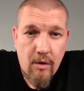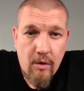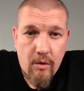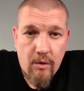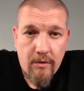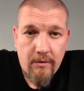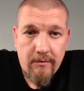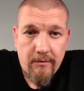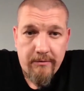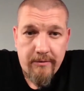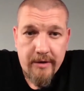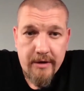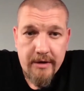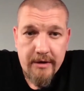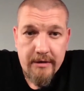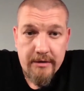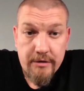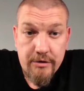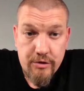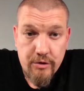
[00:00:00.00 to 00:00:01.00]
of
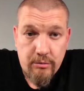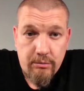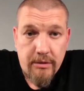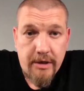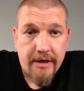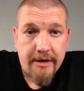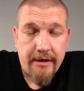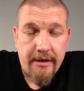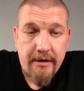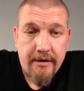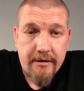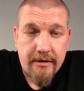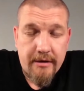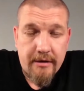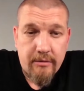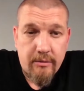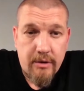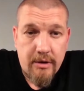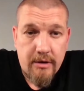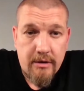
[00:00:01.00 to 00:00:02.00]
job mining
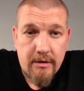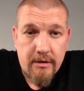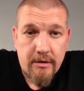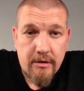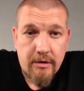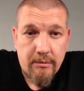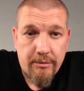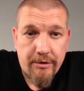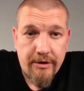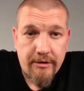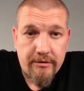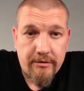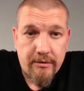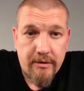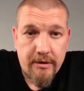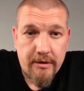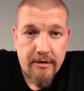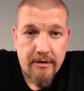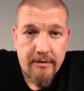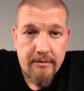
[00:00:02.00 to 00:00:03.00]
that we're going to bring to
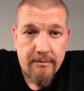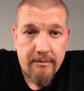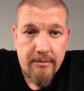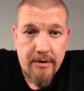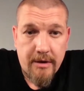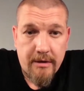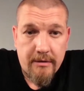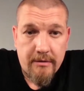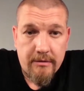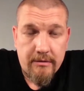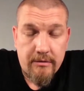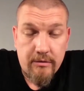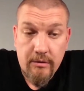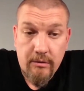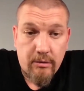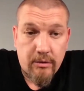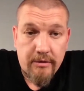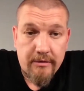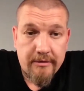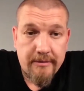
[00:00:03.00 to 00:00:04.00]
the
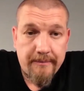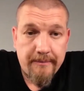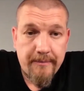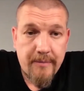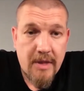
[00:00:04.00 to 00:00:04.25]
world.